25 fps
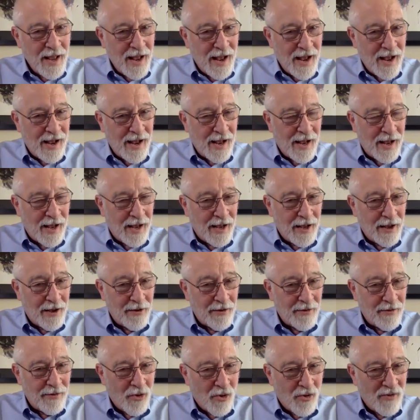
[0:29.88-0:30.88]

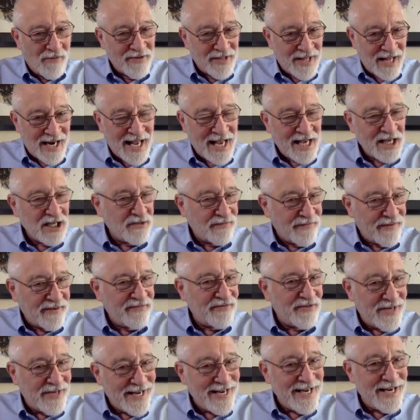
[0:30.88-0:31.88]
over the last
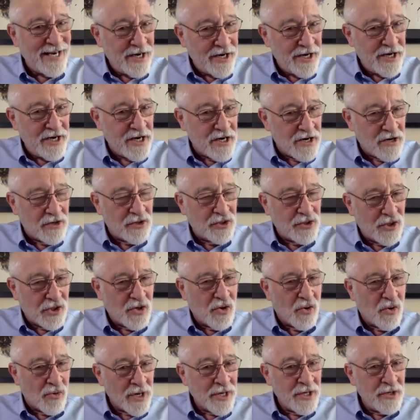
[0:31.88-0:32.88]
15 years,
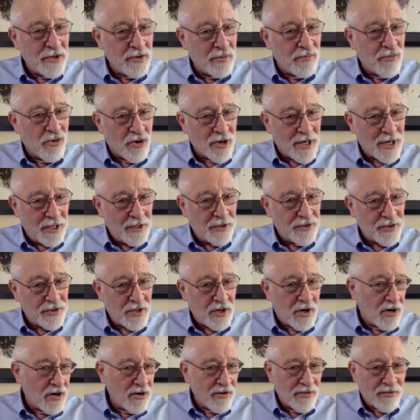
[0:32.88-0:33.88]
according to
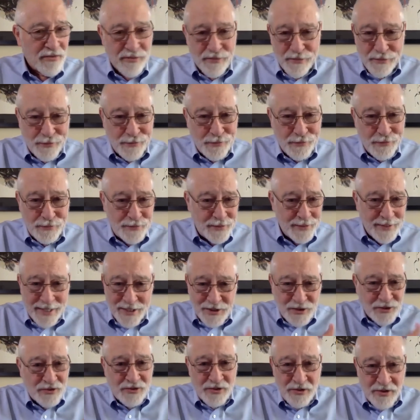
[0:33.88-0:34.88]
Morningstar, through
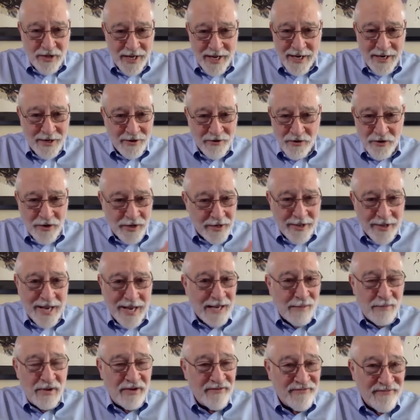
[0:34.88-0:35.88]
yesterday or
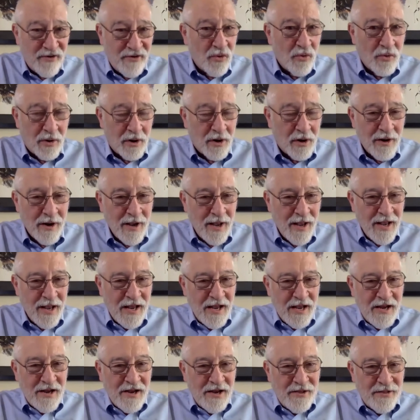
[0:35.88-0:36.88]
day before,
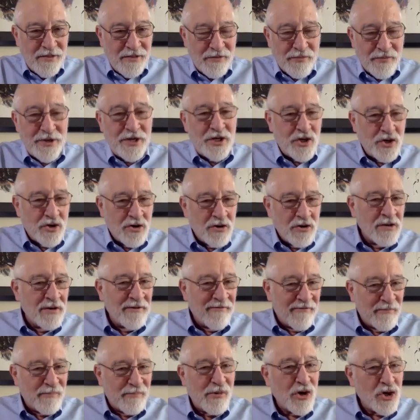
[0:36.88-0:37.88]
the return
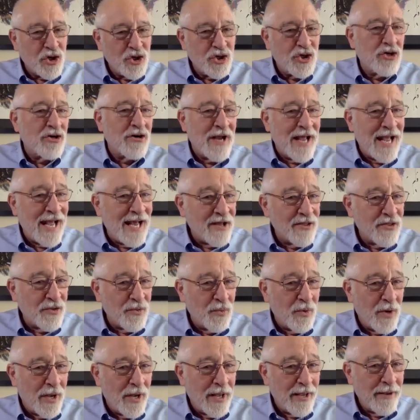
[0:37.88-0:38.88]
of Berkshire
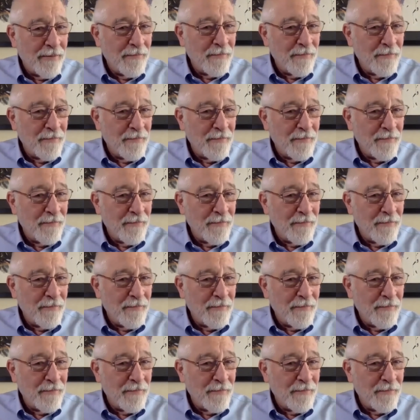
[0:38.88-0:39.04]
Hathaway